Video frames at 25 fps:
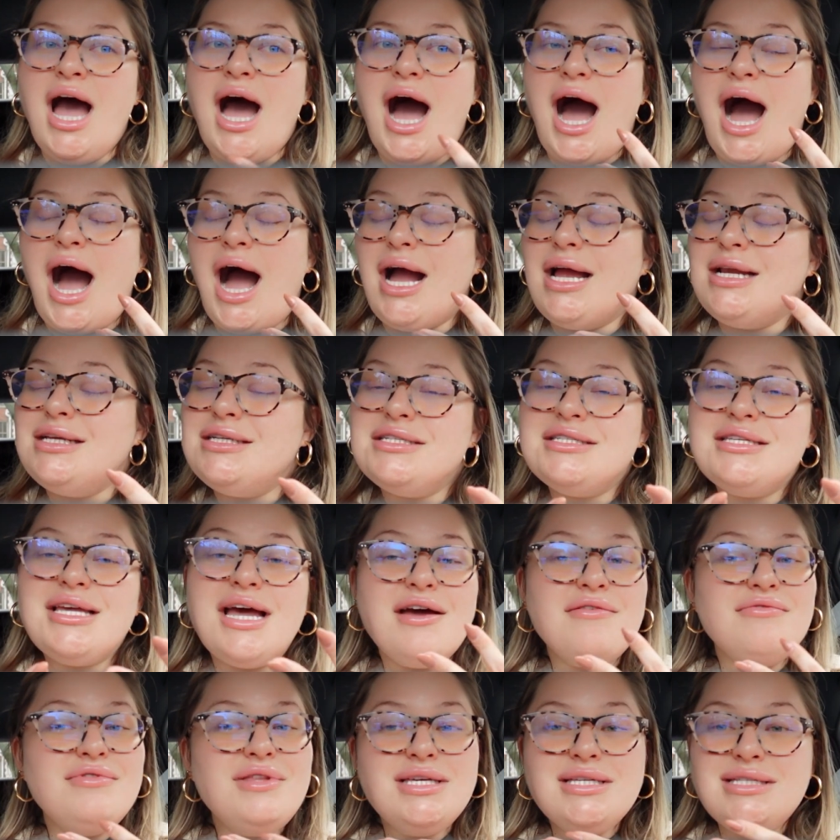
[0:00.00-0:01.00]
I just
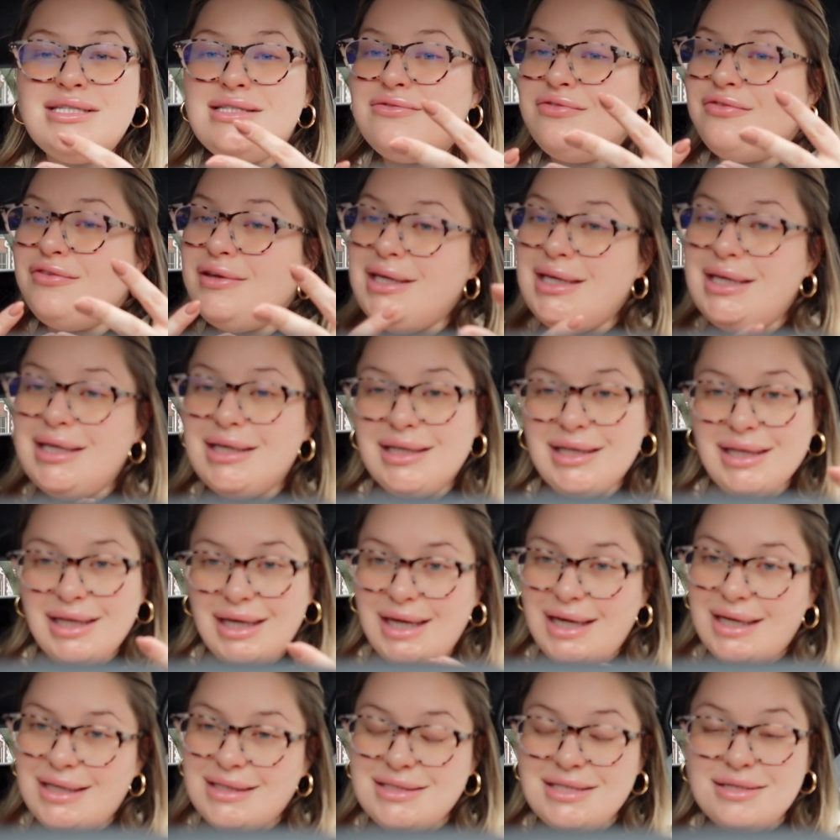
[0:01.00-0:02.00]
have this
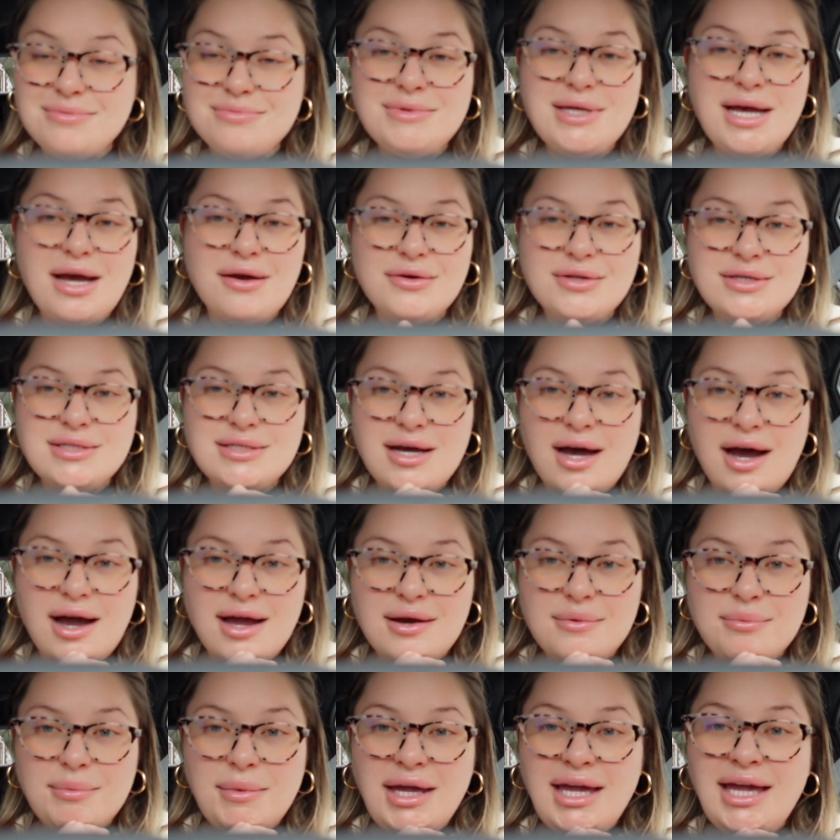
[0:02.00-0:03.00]
feeling deep down
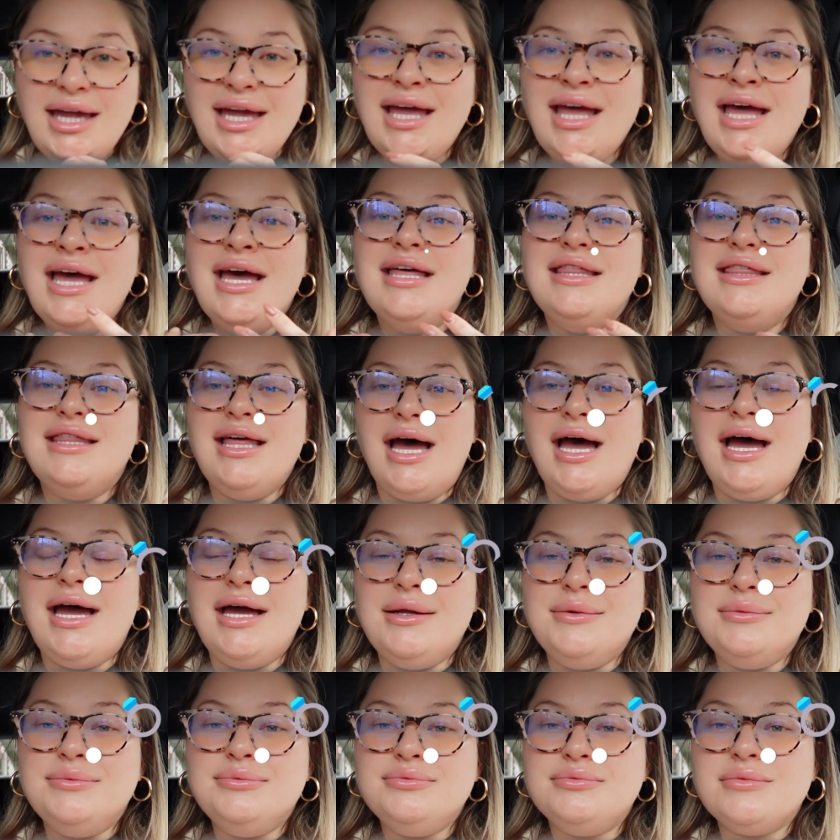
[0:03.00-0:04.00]
inside of me
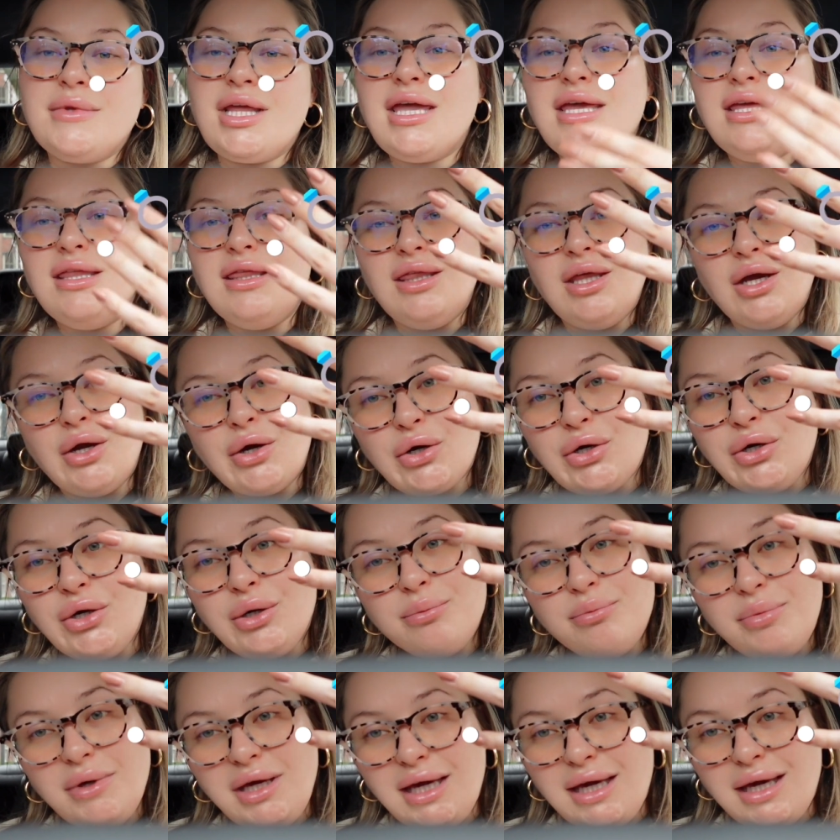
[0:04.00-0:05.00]
that there
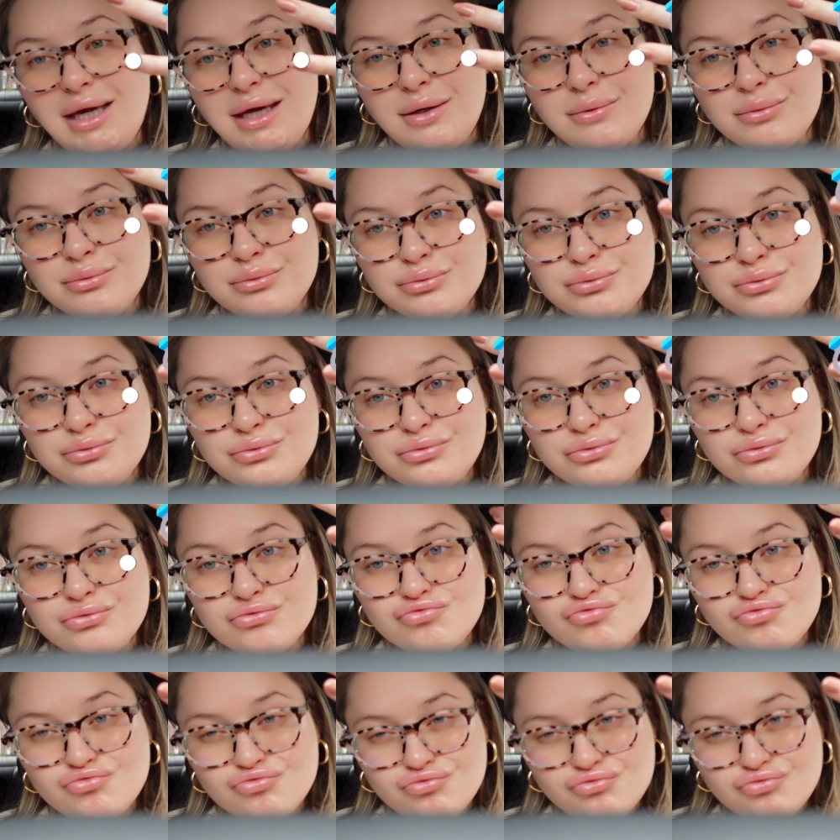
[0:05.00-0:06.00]
could be
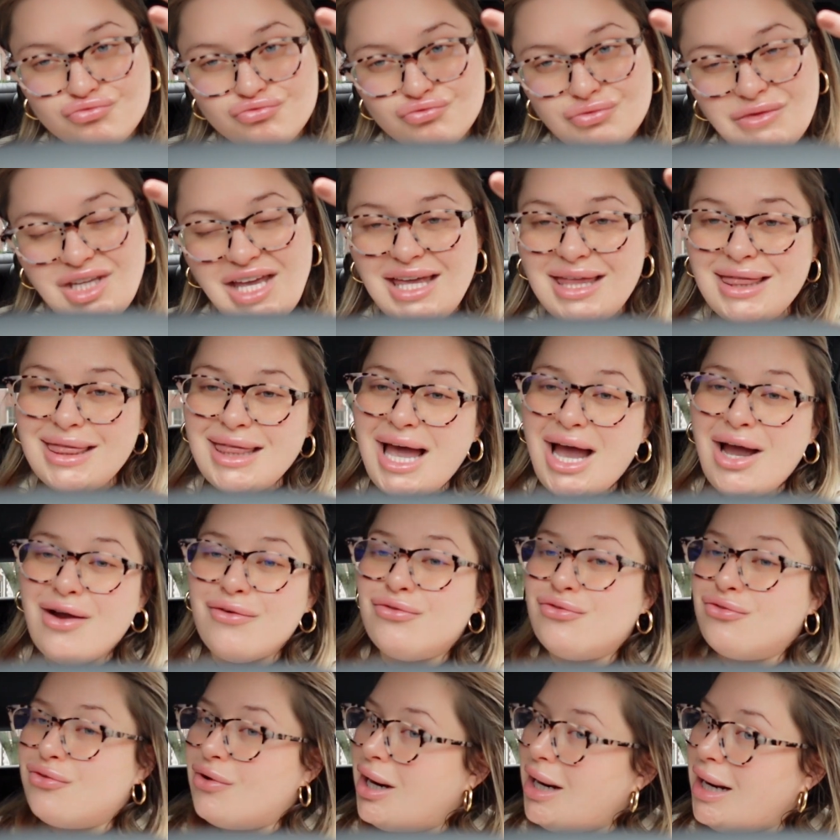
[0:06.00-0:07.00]

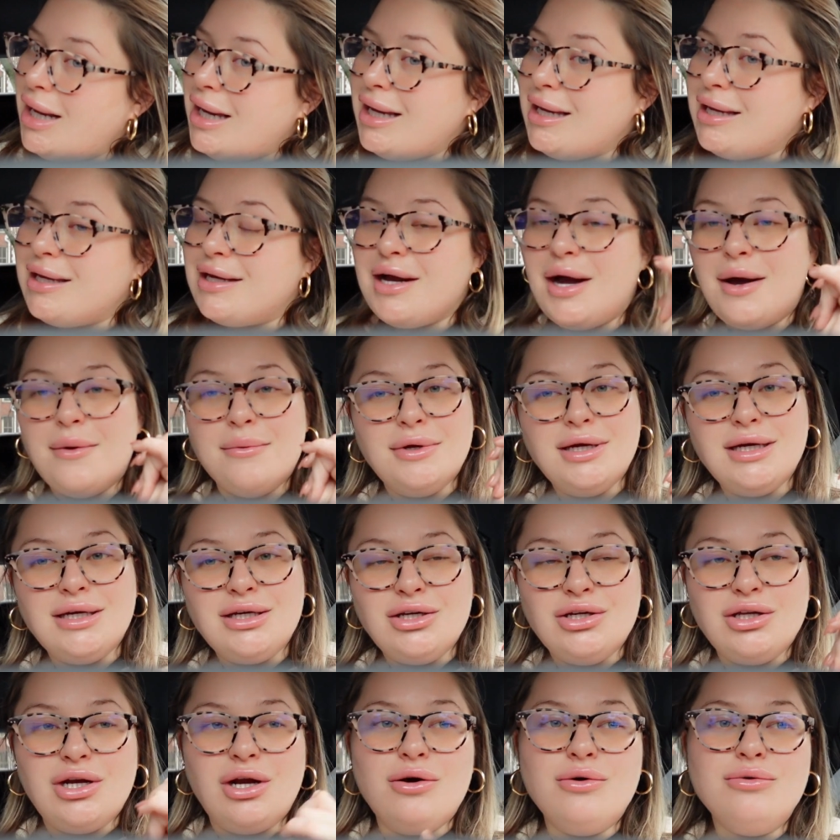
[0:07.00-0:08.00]
that rain coming,
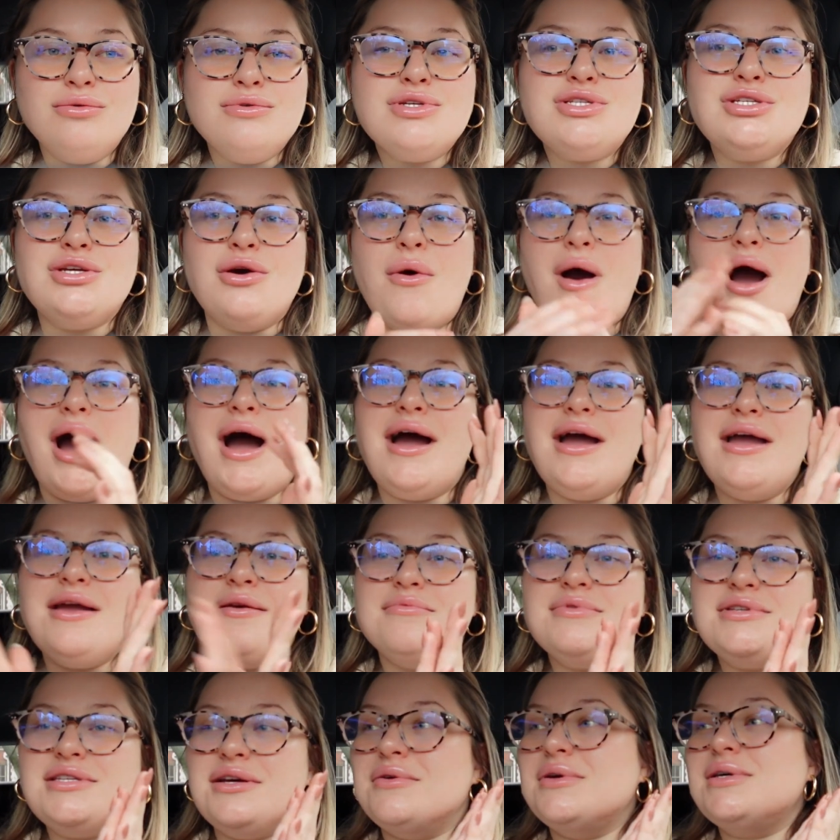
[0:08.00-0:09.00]
you know? So
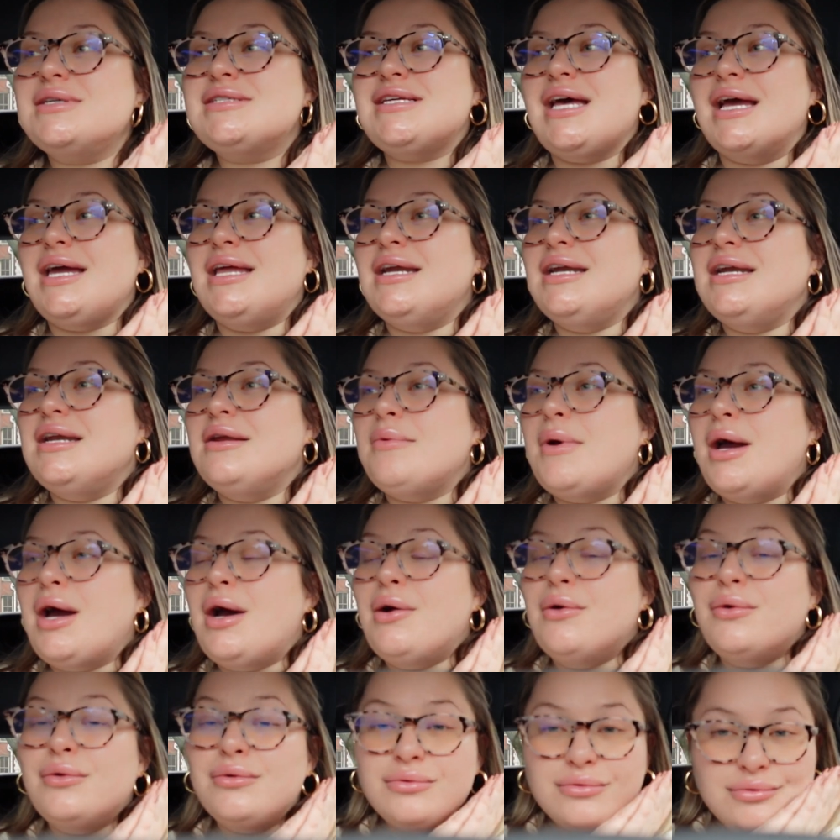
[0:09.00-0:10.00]
I'm so excited
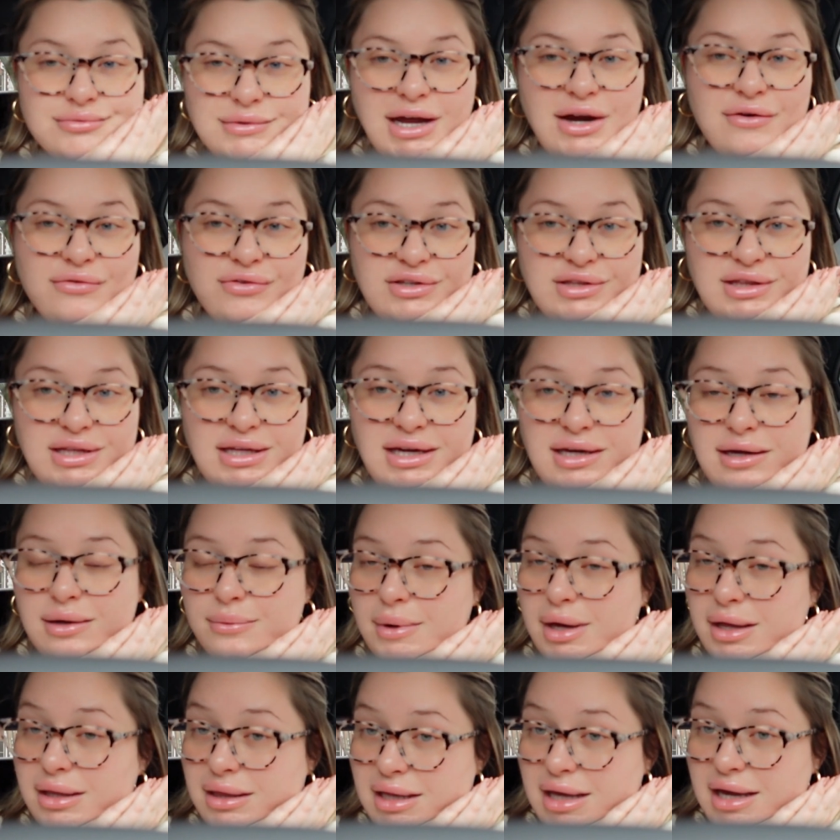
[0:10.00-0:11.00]
about everything,
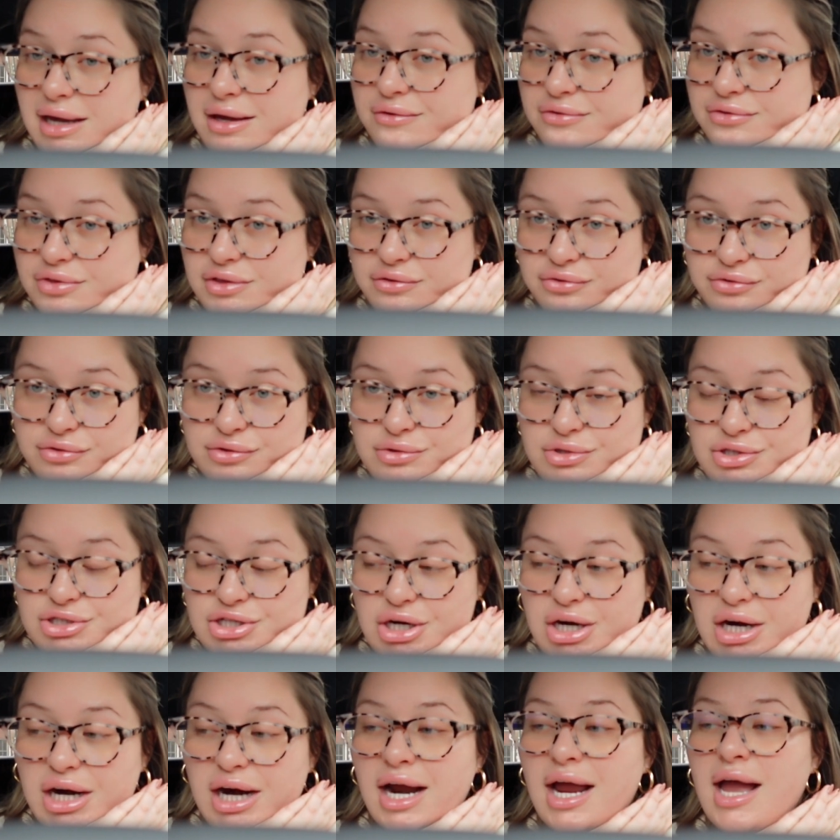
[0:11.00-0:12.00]
about life, the
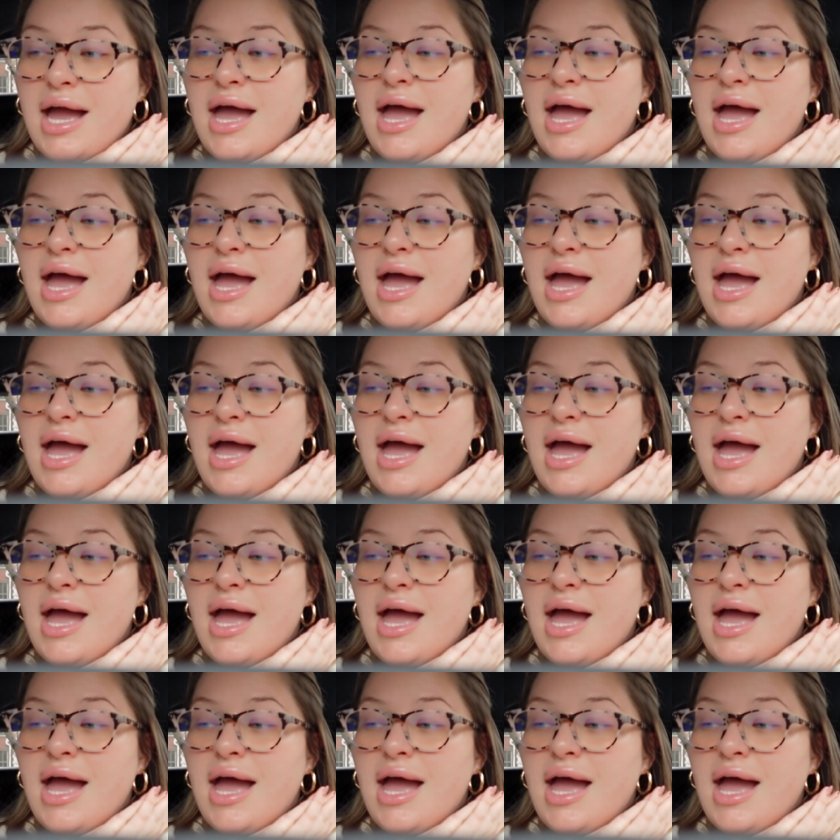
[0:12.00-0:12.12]
future,